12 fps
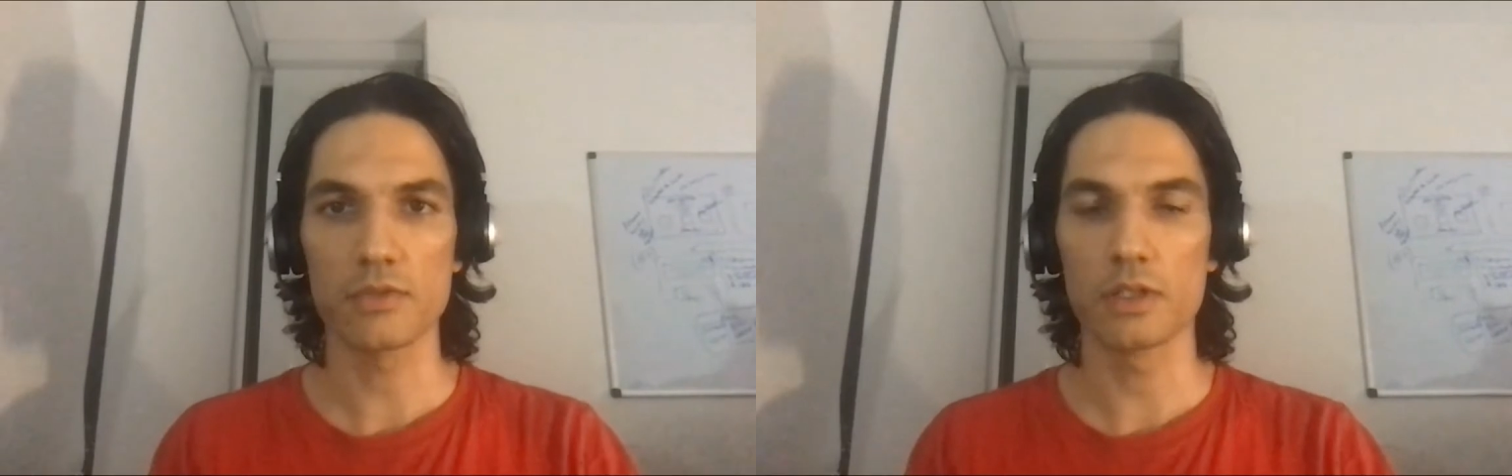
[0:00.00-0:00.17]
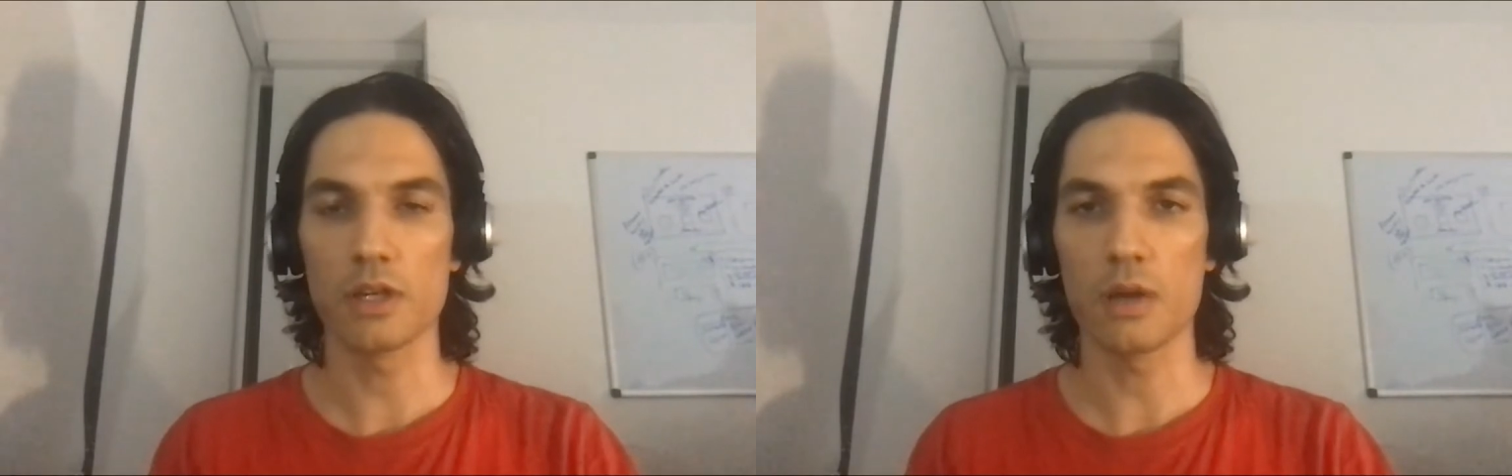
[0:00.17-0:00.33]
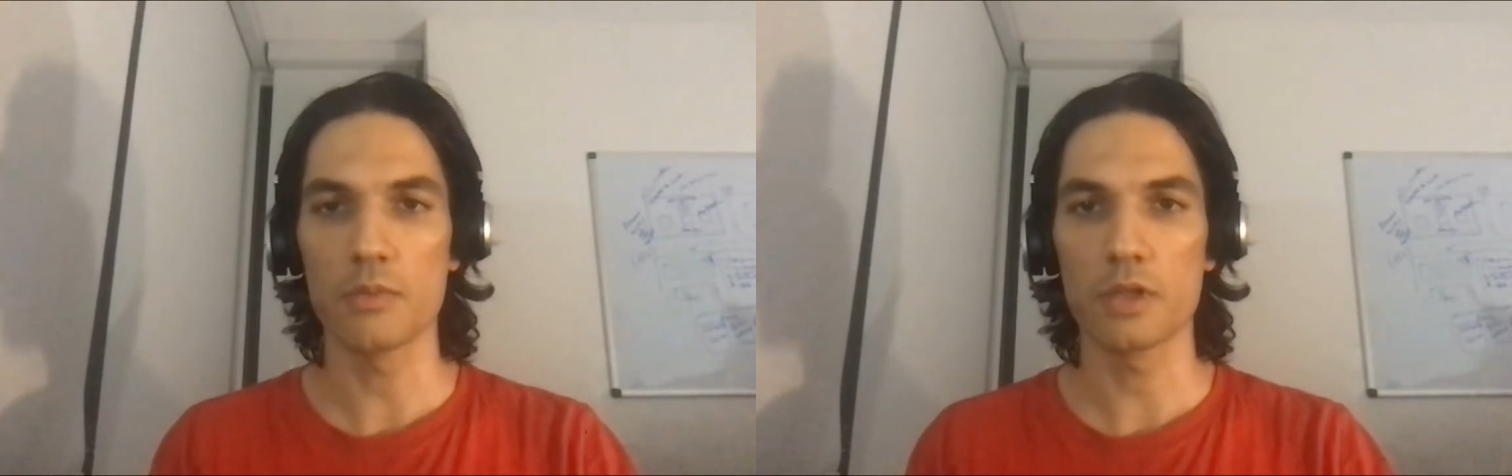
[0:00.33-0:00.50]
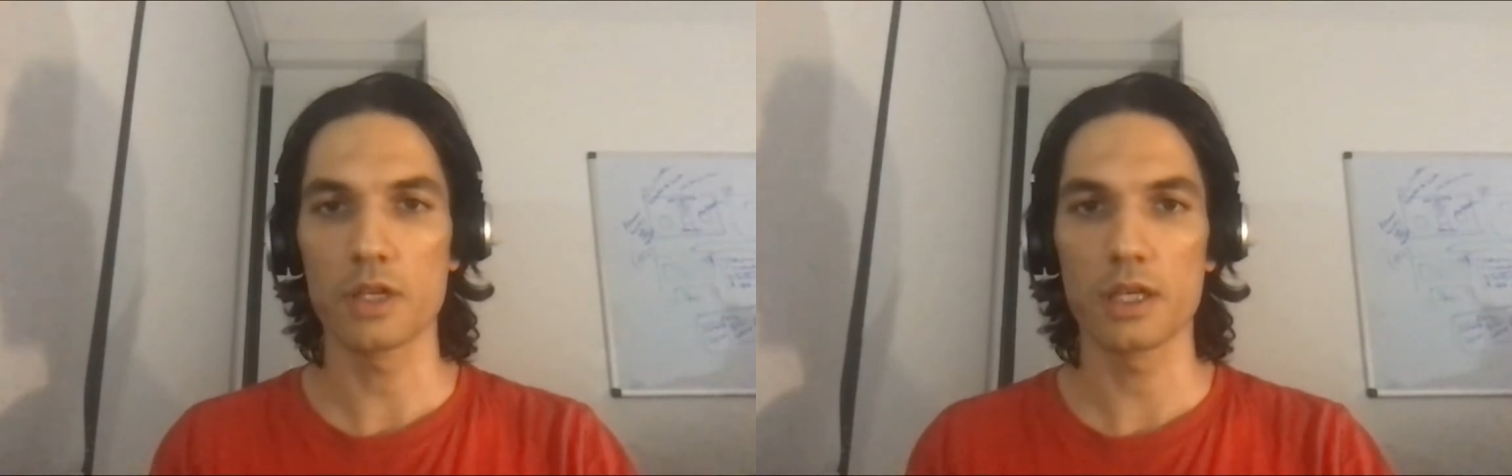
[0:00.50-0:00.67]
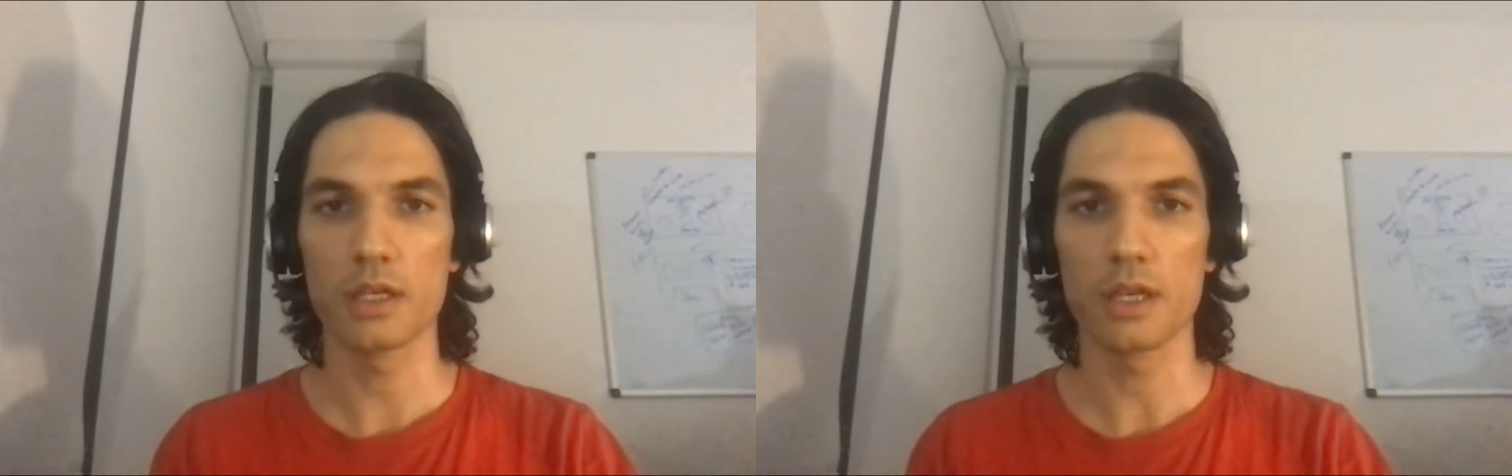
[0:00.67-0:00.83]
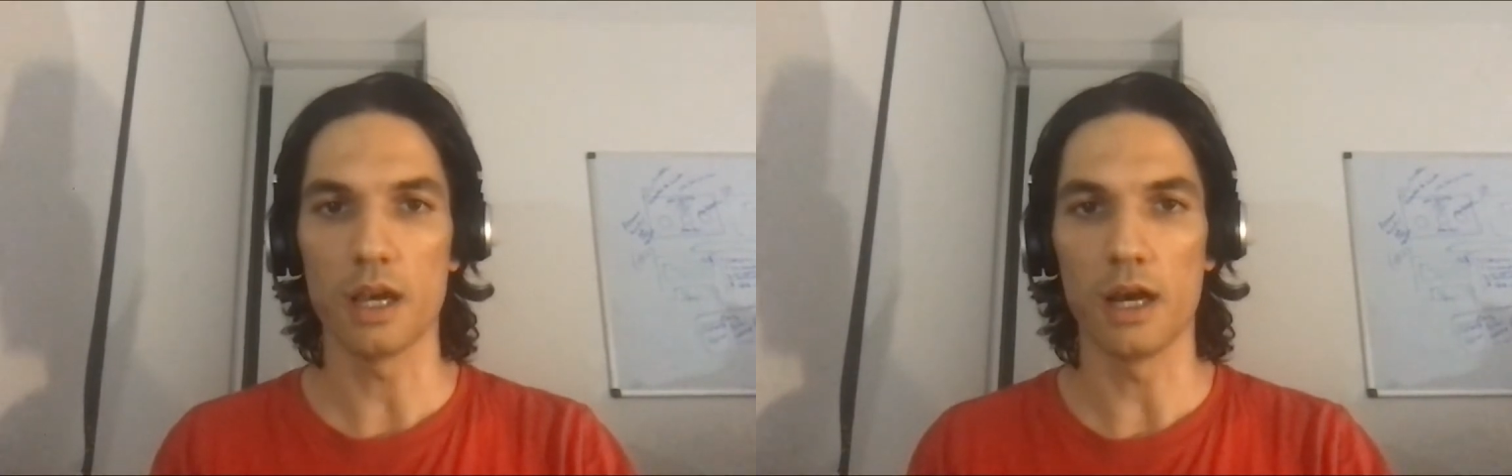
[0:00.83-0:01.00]

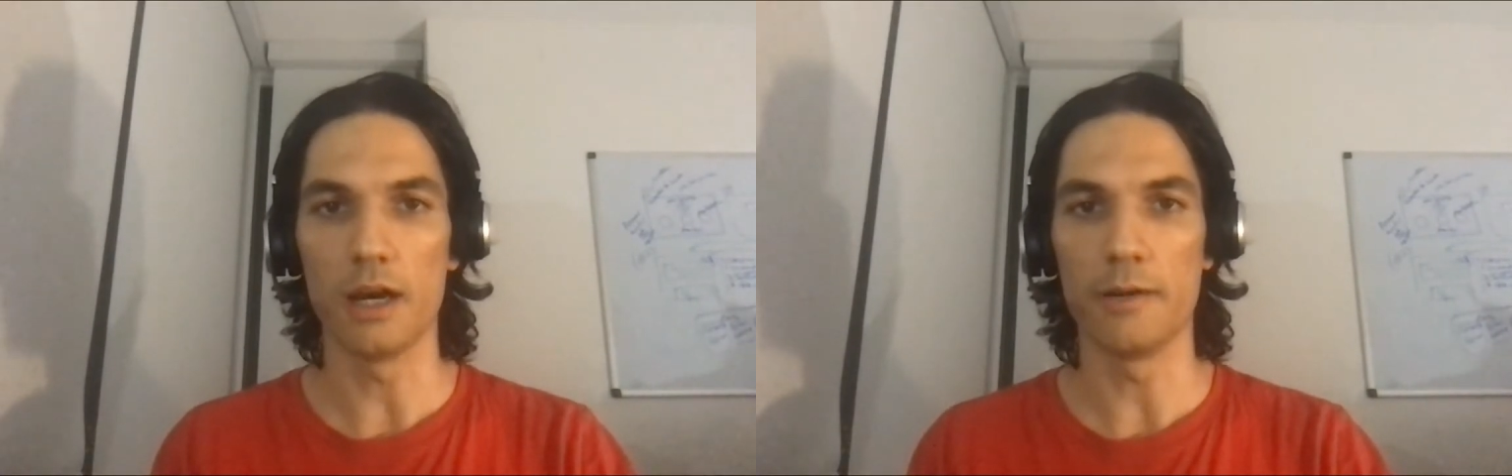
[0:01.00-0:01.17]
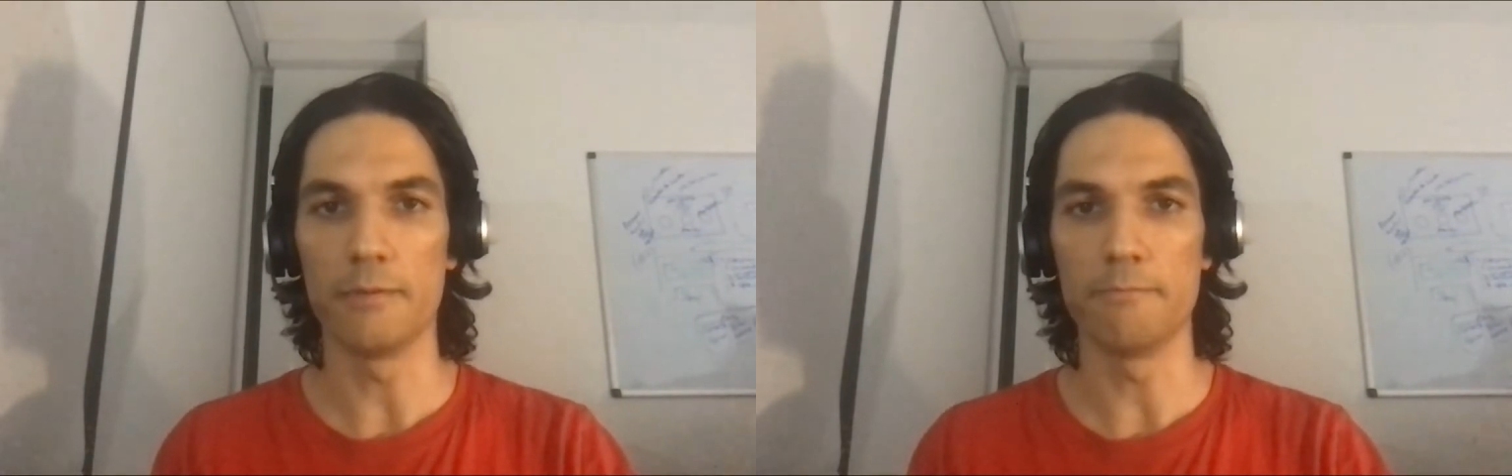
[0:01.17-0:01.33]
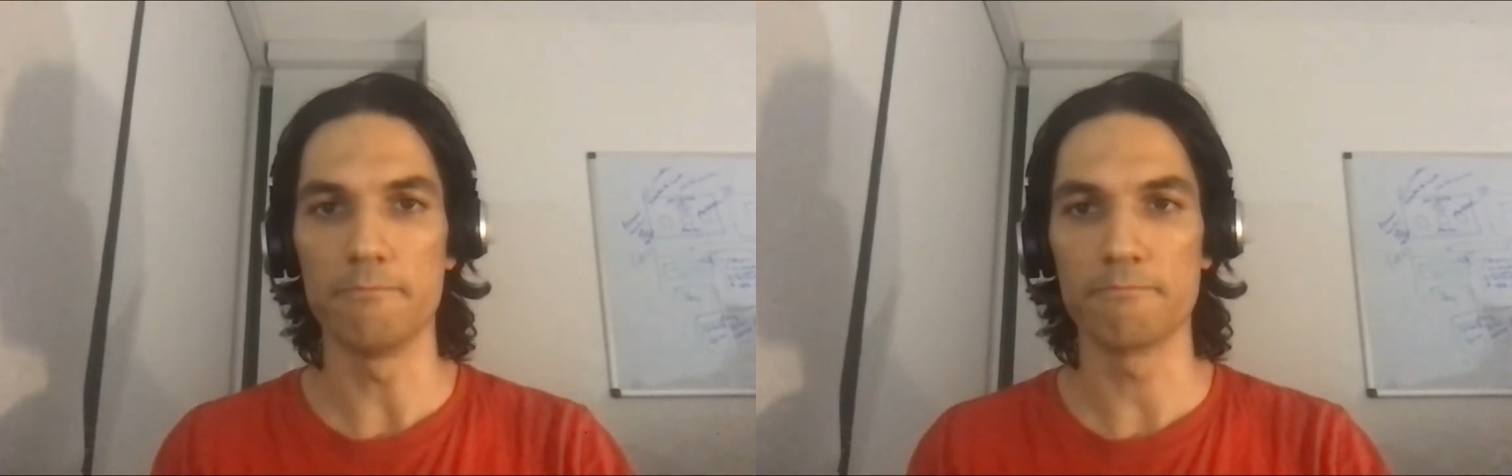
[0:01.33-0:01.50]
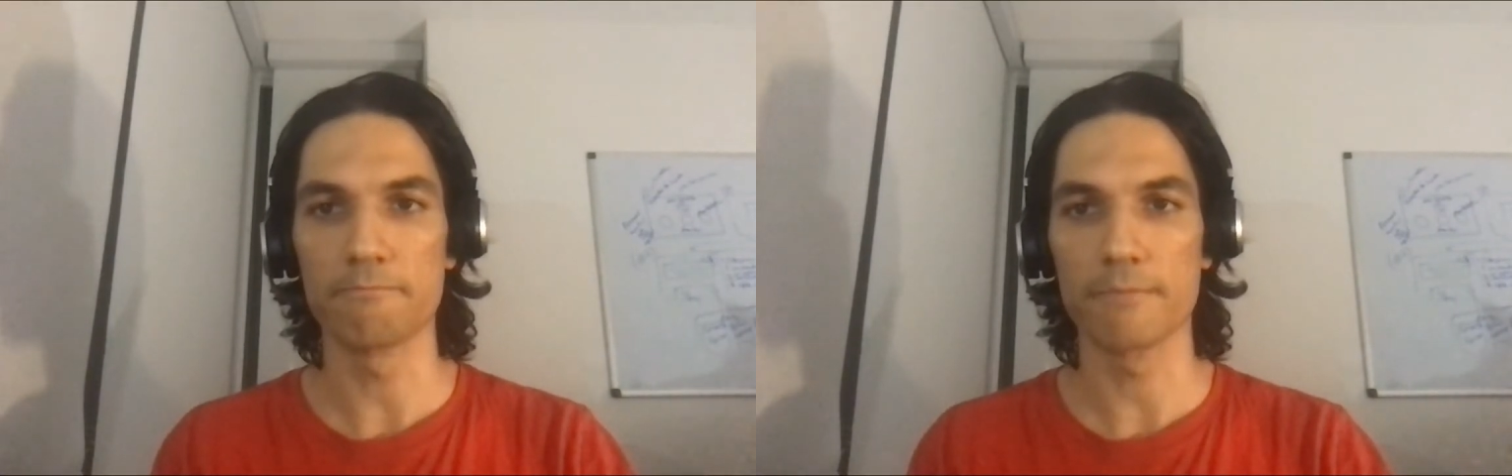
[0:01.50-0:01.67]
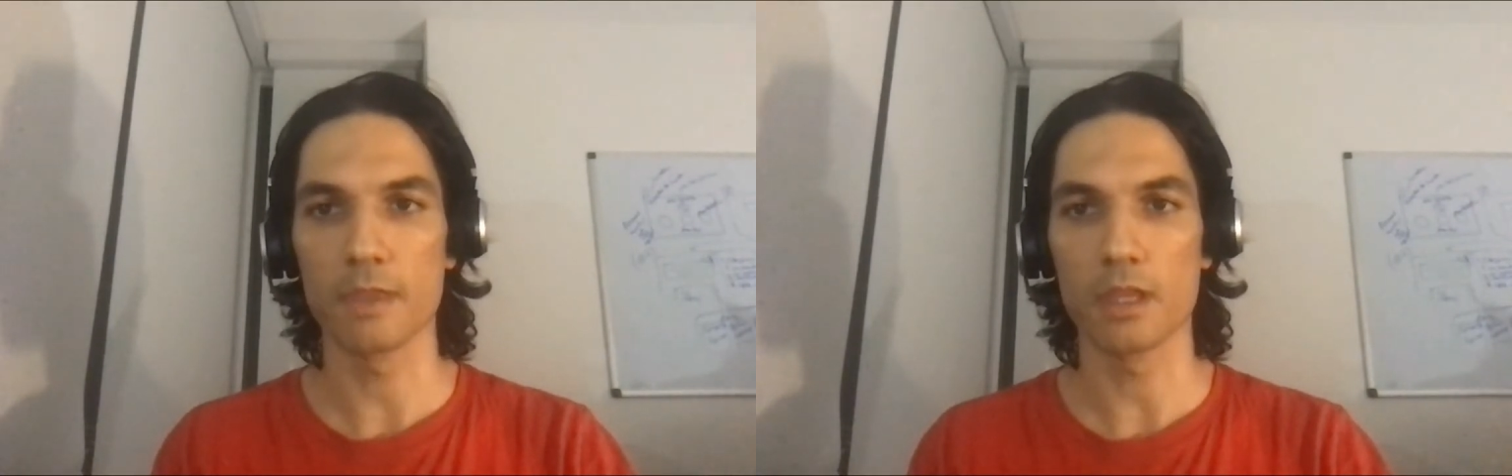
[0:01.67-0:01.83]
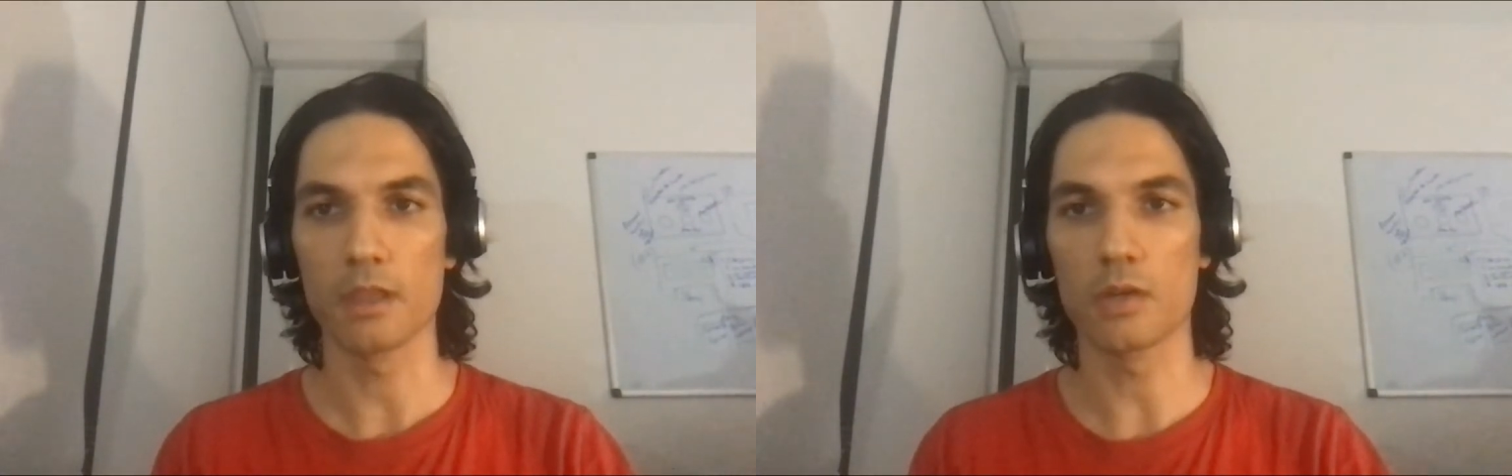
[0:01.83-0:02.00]
anomaly. The